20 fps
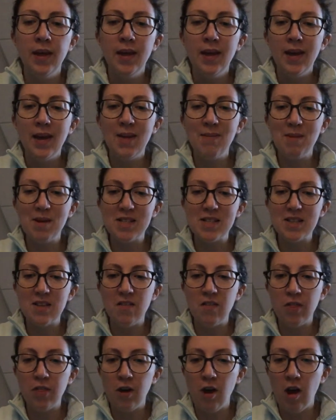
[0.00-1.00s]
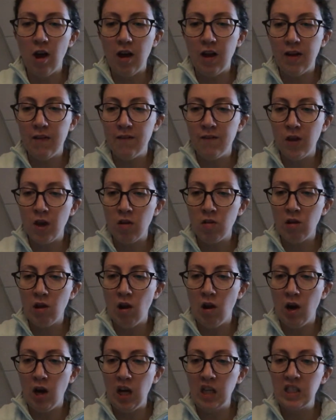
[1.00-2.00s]
He must have thought it very
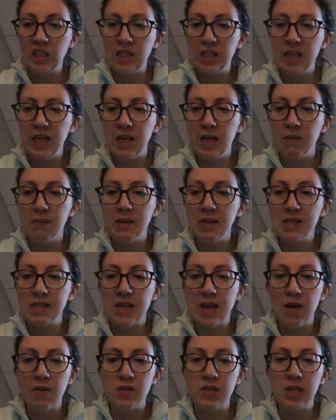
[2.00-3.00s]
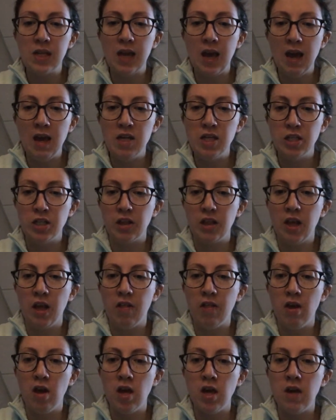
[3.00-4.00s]
odd to hear me say I was engaged the
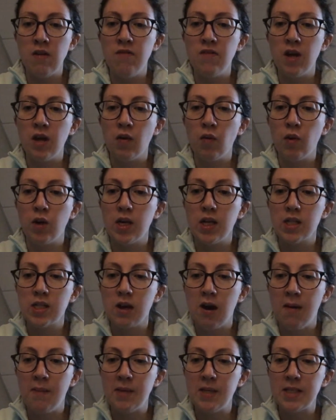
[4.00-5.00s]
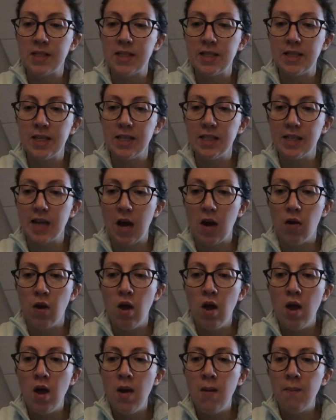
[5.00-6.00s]
other evening when he saw me sitting down,
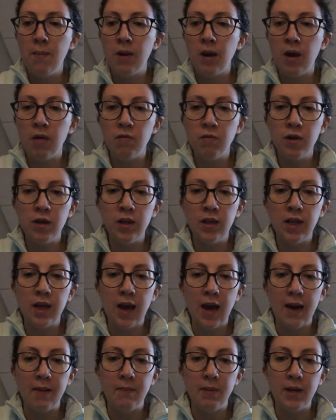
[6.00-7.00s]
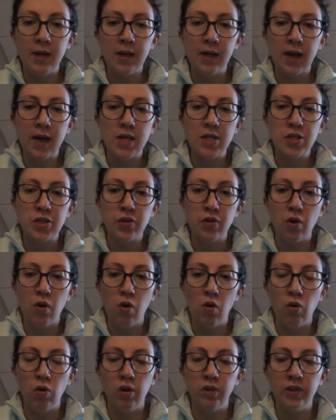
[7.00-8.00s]
but I really had been engaged the
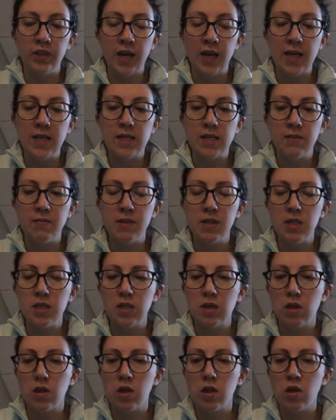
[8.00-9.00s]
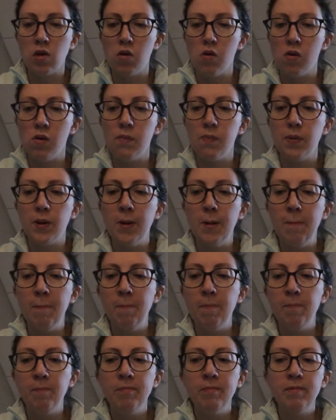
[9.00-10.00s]
whole day to Mr. Thorpe."
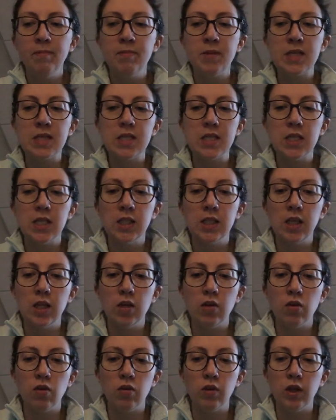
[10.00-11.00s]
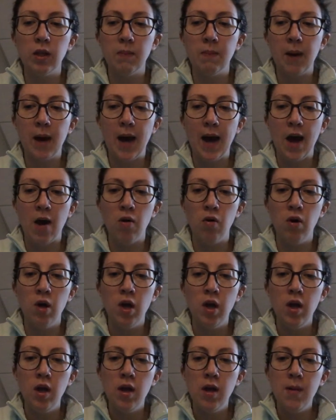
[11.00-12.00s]
Miss Tilney could only bow.
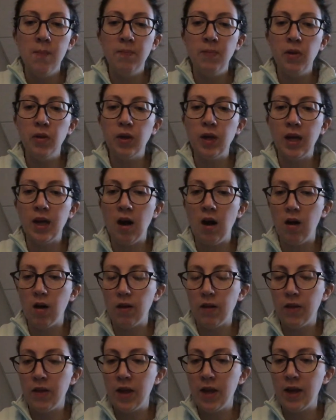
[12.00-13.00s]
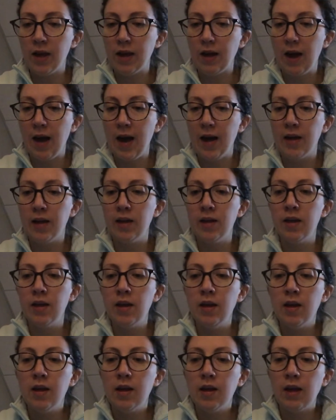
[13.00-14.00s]
"You cannot think," added
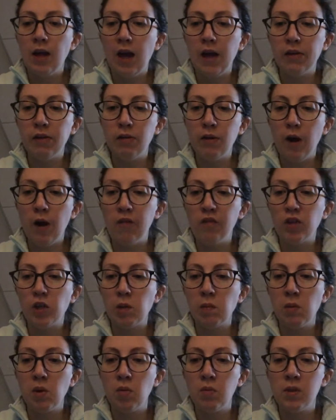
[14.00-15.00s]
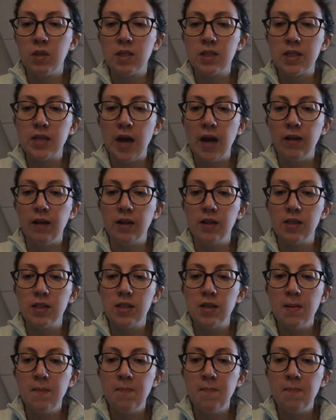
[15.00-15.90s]
Catherine after a moment's silence,